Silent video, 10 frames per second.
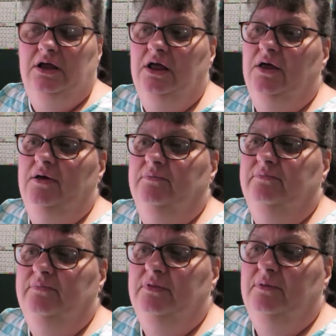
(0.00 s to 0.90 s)
Um,
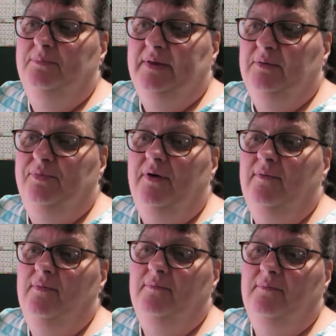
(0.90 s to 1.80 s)
the big
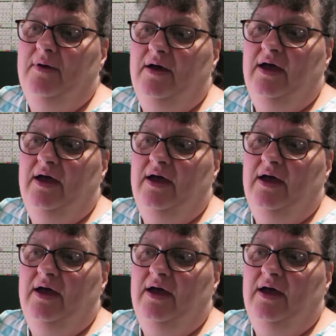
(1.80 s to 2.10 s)
problem